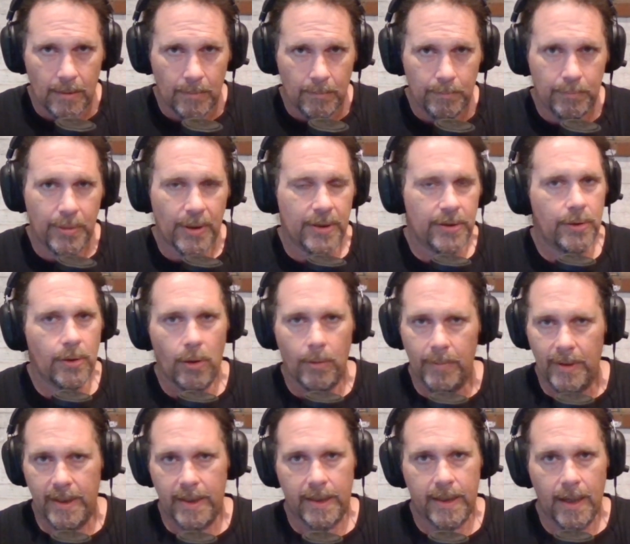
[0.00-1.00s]
But
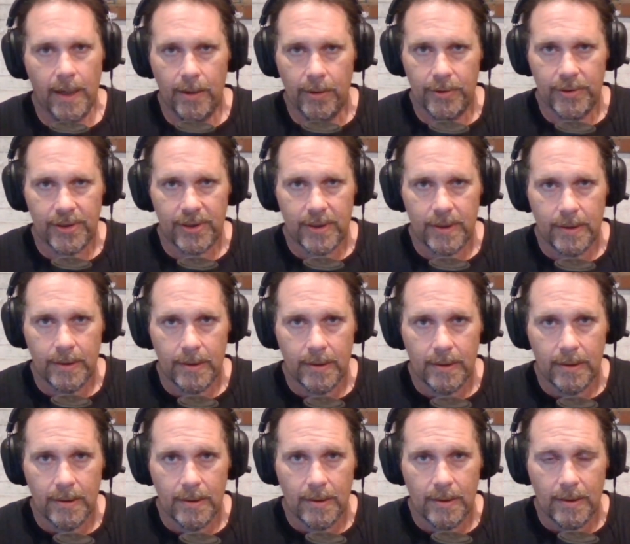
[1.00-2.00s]
nobody cares.
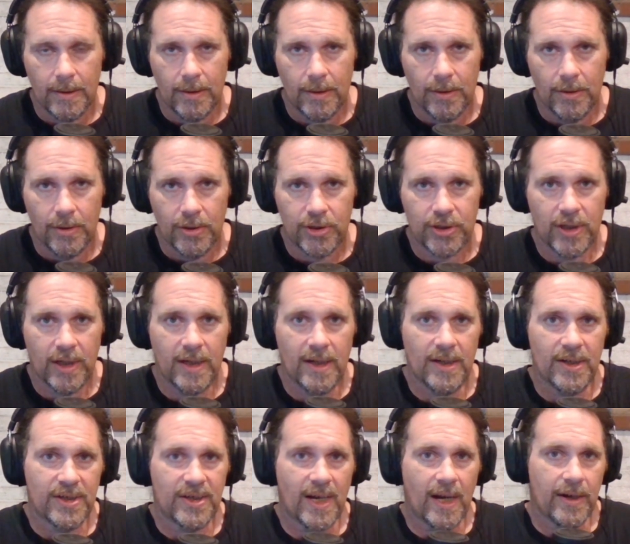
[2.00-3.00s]
She
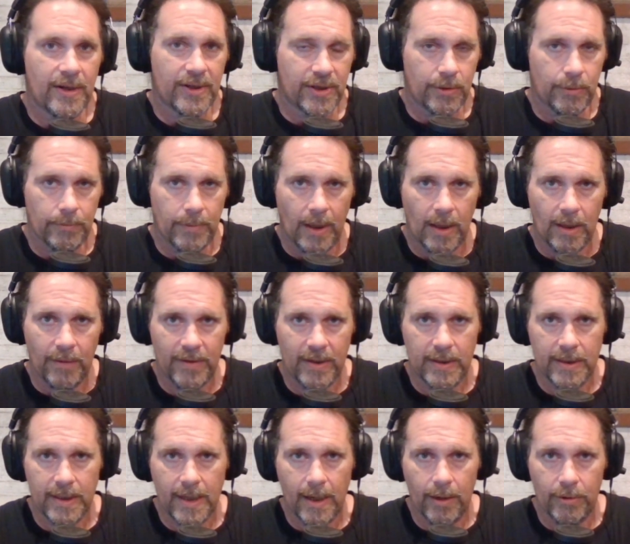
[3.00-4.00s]
is as irrelevant
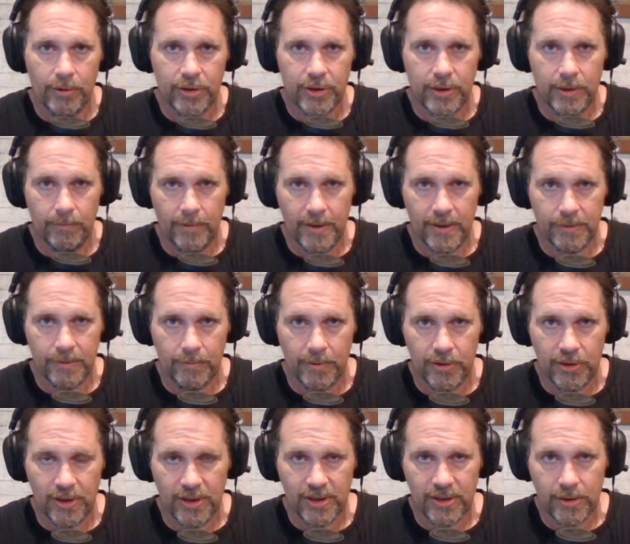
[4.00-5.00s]
now as she was when
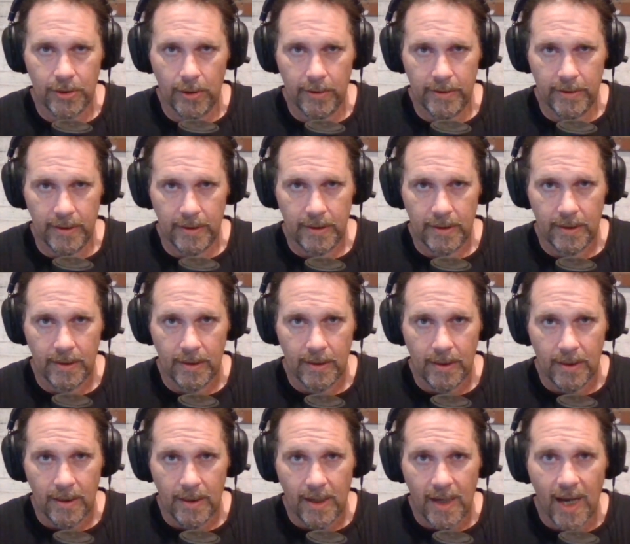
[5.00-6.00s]
she started.
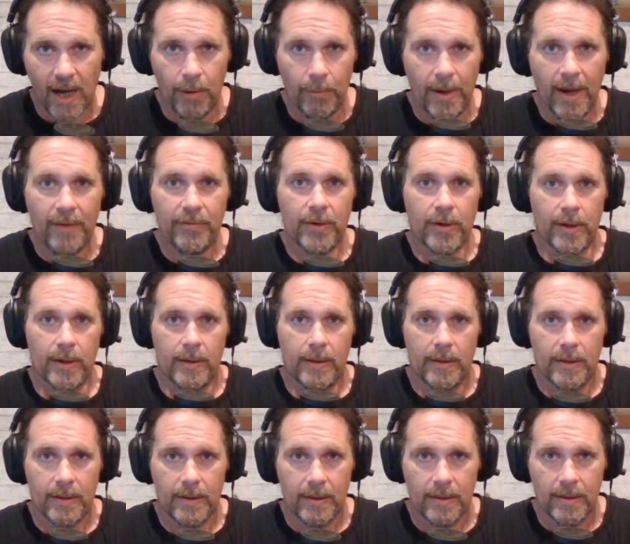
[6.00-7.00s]
However,
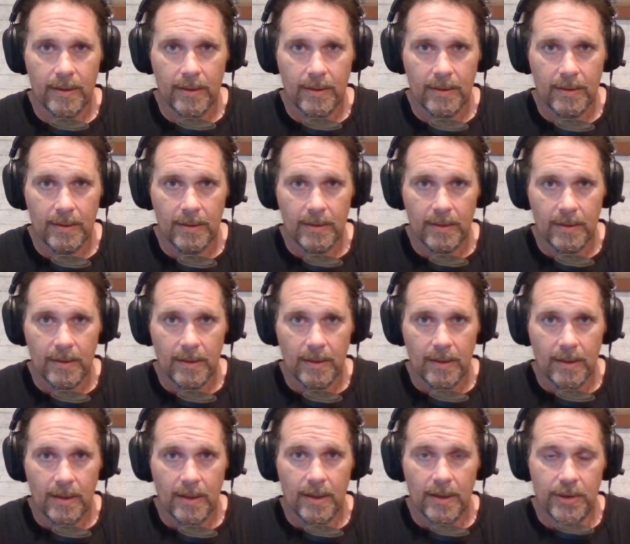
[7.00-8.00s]

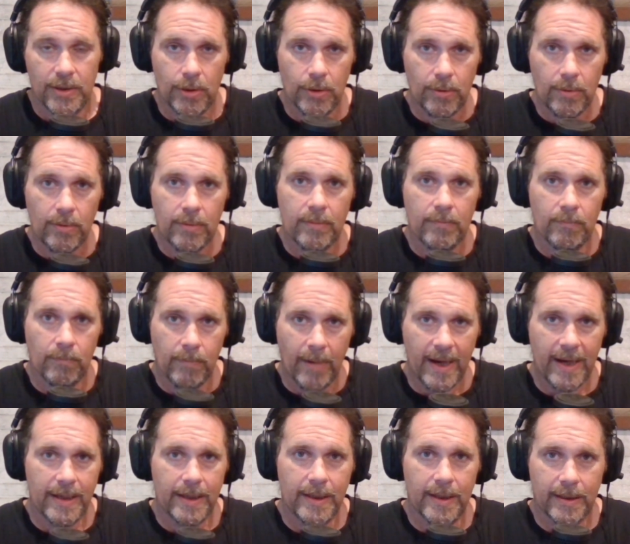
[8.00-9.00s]
you
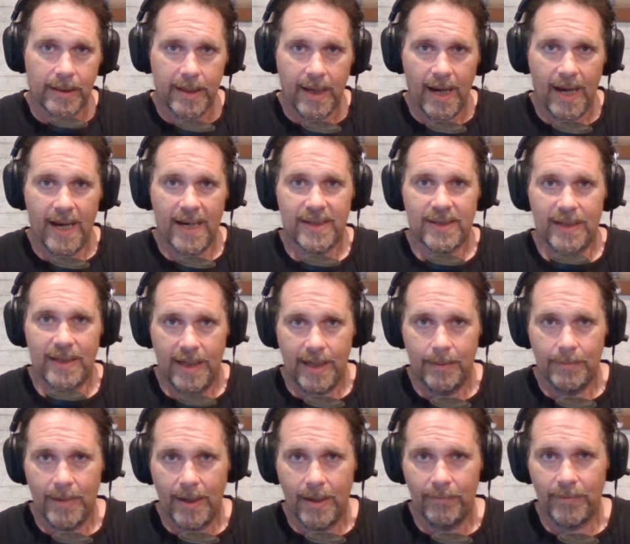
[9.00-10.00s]
went and cast
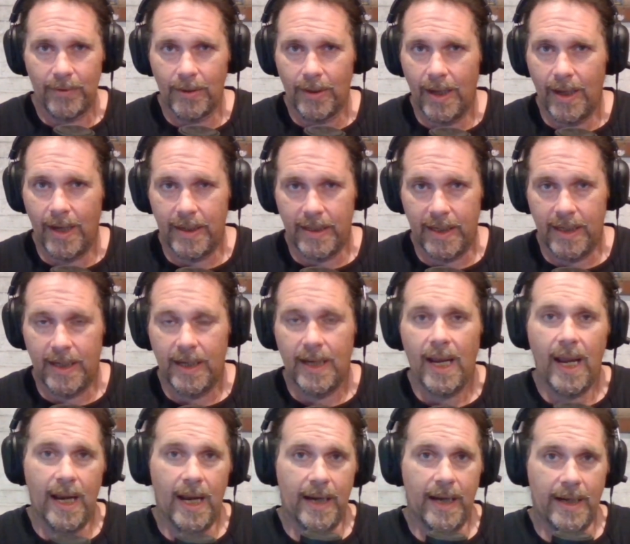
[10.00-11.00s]
Iman Vellani,
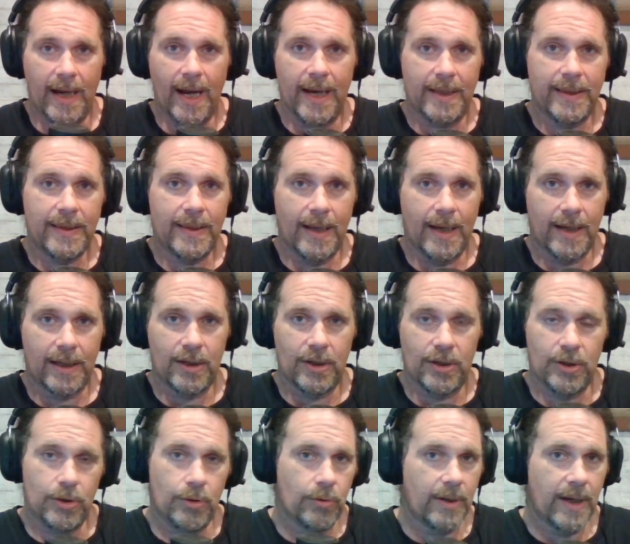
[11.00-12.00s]
and I think
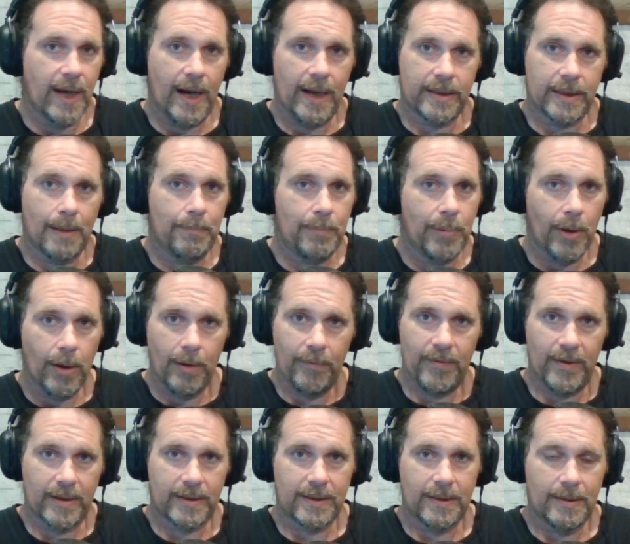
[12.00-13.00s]
you got the
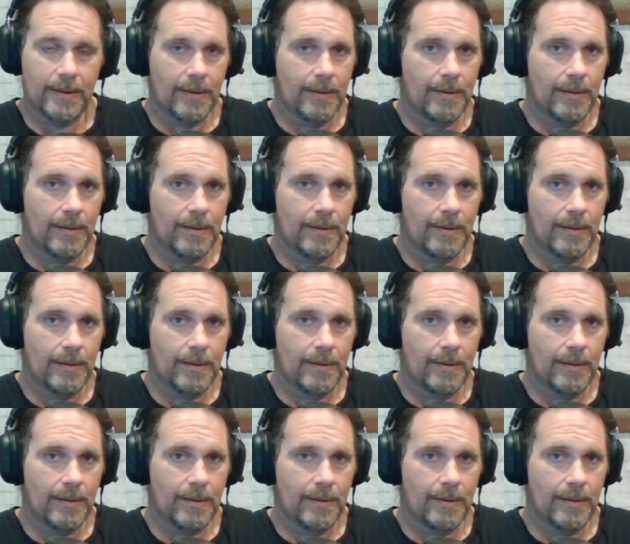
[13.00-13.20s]
perfect